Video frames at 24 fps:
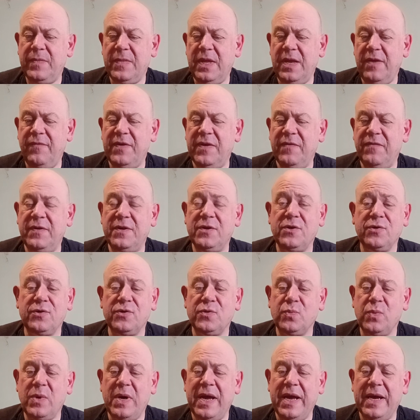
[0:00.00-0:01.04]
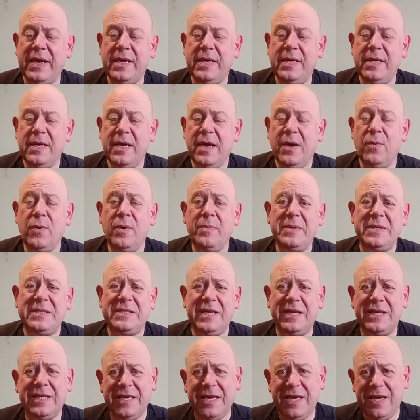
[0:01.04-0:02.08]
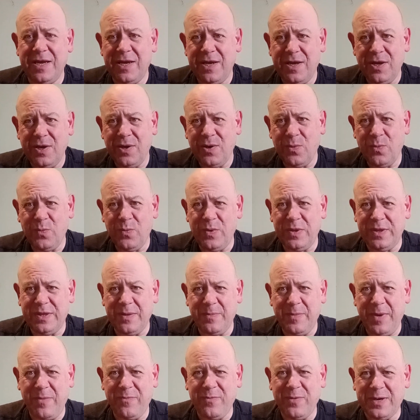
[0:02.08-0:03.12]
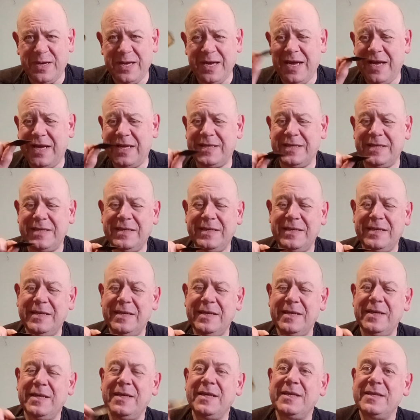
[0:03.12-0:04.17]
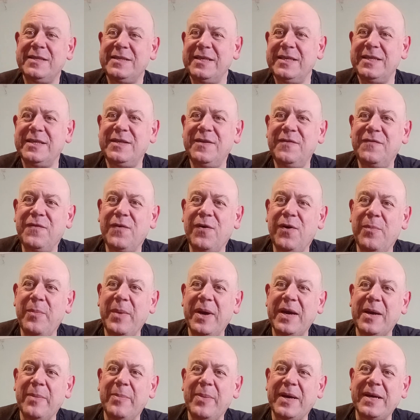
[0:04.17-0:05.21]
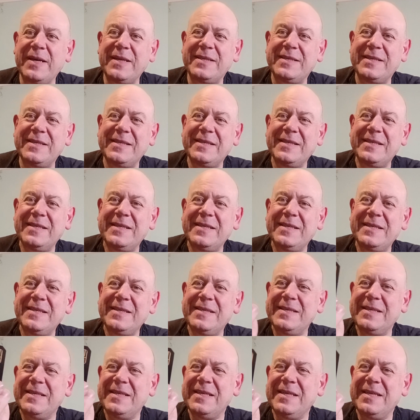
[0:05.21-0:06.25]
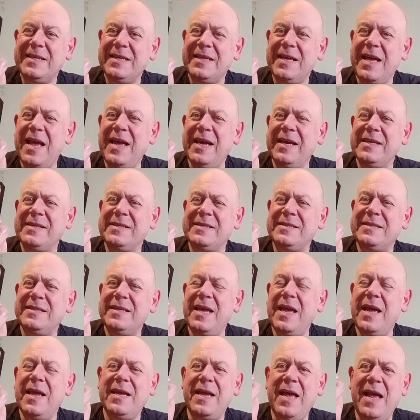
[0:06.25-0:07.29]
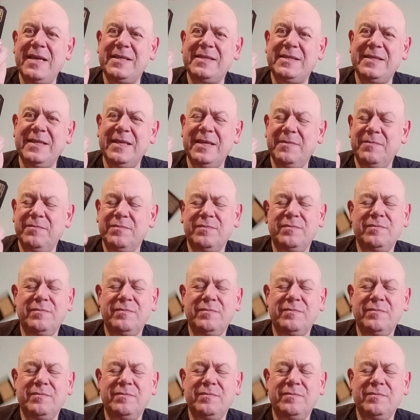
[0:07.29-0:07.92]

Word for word: even if it does work, I won't be selling it with the memory card. 64 megabyte X, uh, SD.